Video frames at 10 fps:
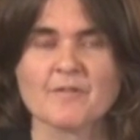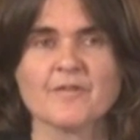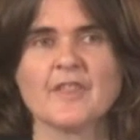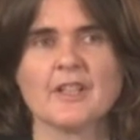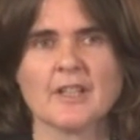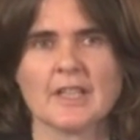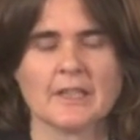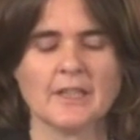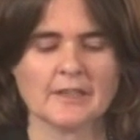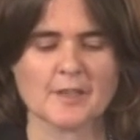
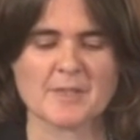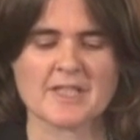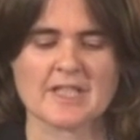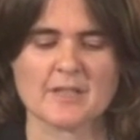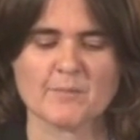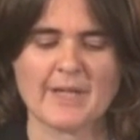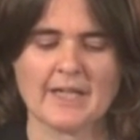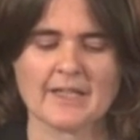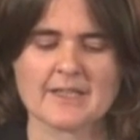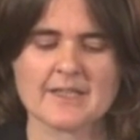very limited
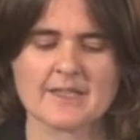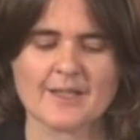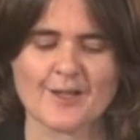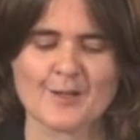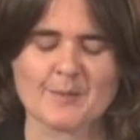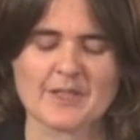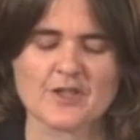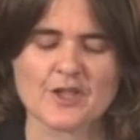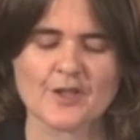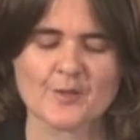impacts in
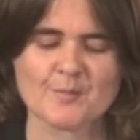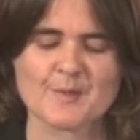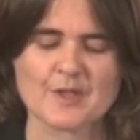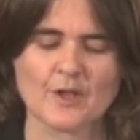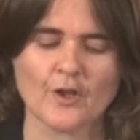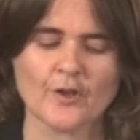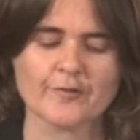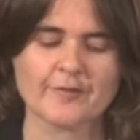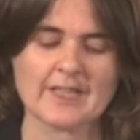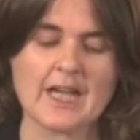terms
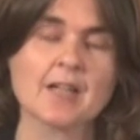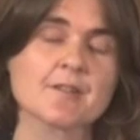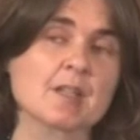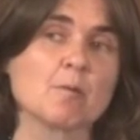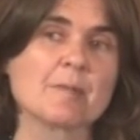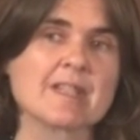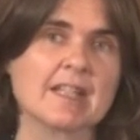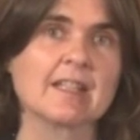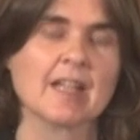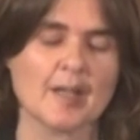of enhancing women's
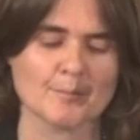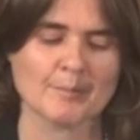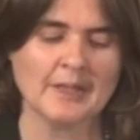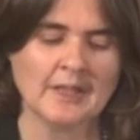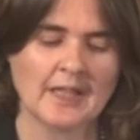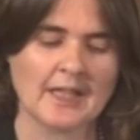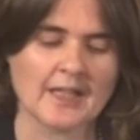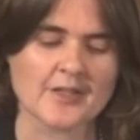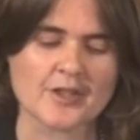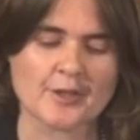income
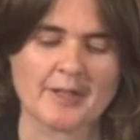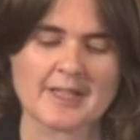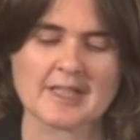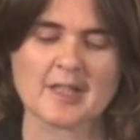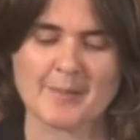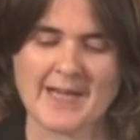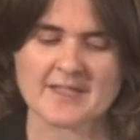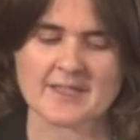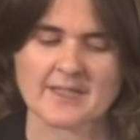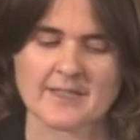generating
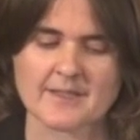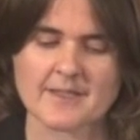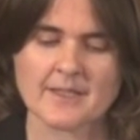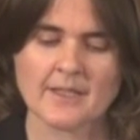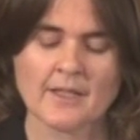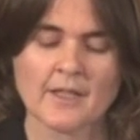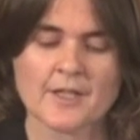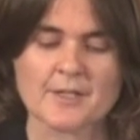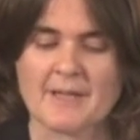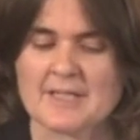capacities.
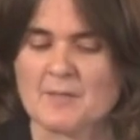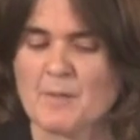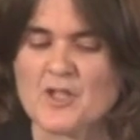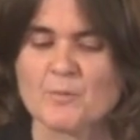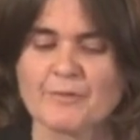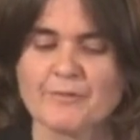So as I mentioned